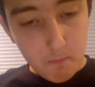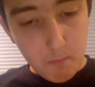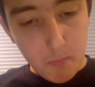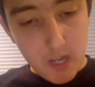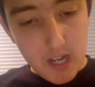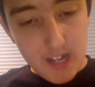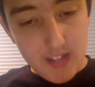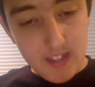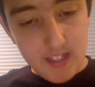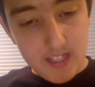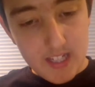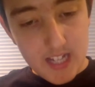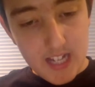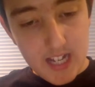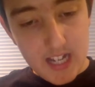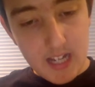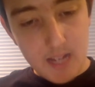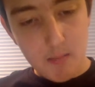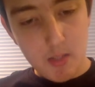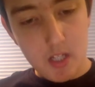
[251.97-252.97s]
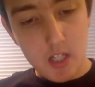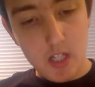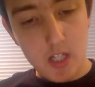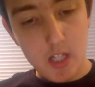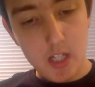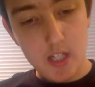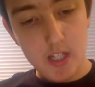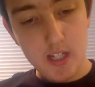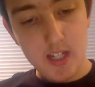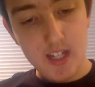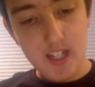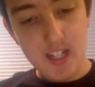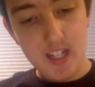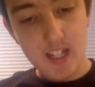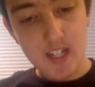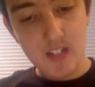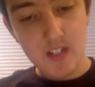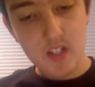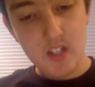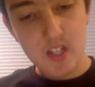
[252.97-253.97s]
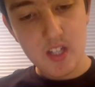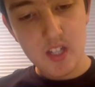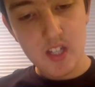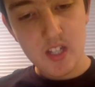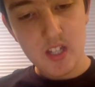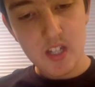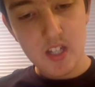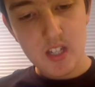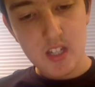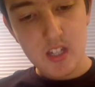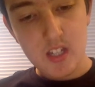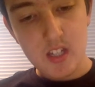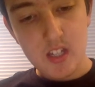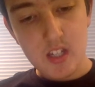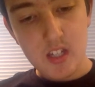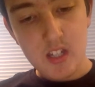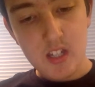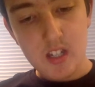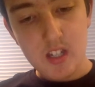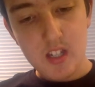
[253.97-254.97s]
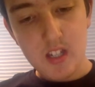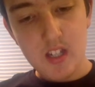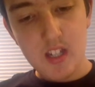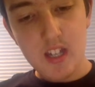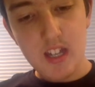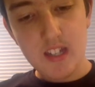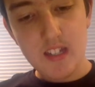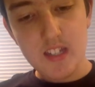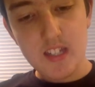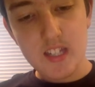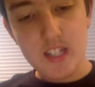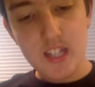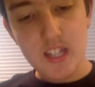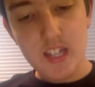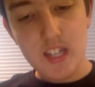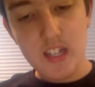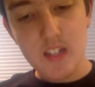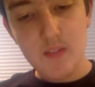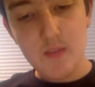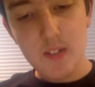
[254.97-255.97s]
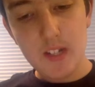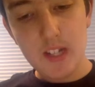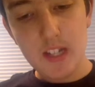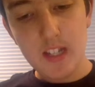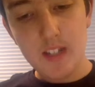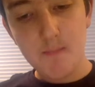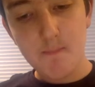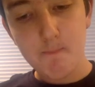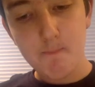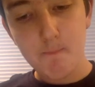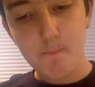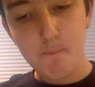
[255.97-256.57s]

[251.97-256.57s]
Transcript: By the time it gets to evening,